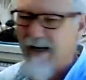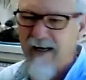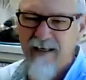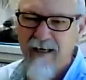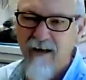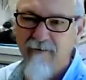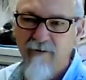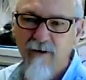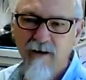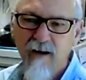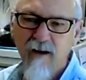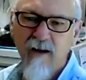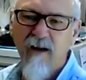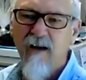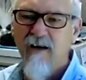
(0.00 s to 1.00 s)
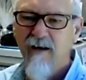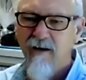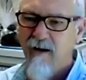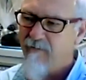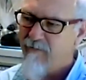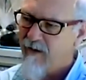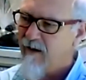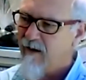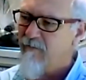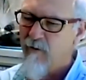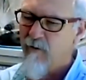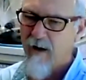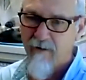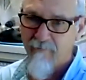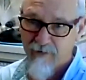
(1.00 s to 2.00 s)
out of 10 for it. If you're
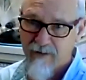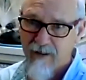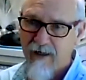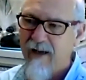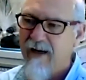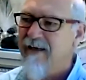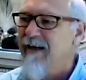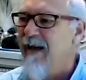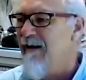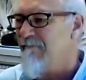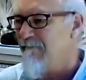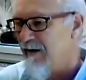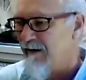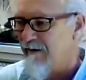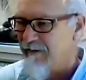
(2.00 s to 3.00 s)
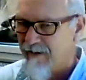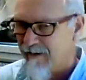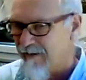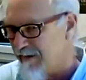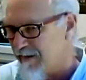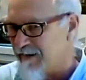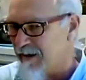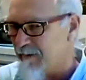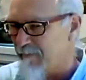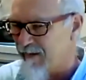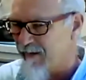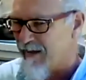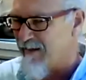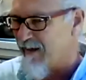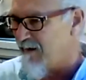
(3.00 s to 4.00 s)
named for 10 out of 10, well, this is some of the
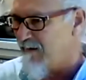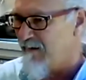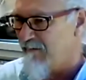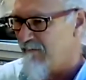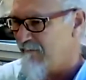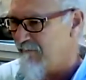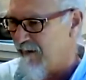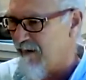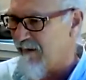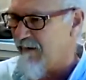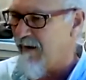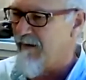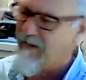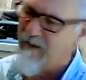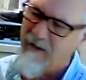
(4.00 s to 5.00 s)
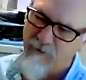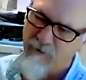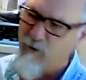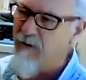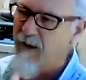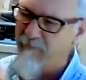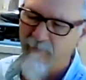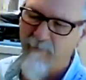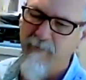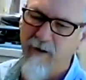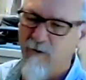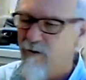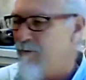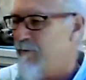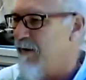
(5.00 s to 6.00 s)
things that and I draw that from the
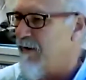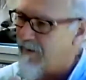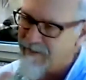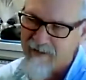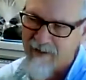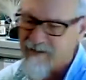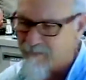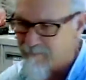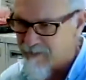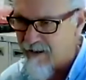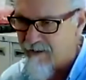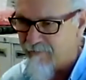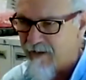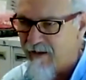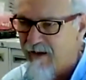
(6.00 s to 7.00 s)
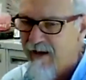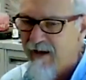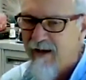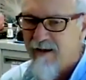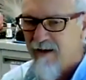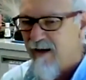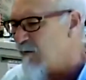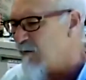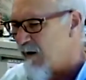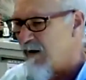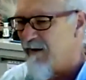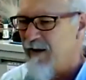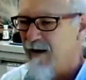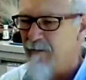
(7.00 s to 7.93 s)
group and I say some stuff and, what do you think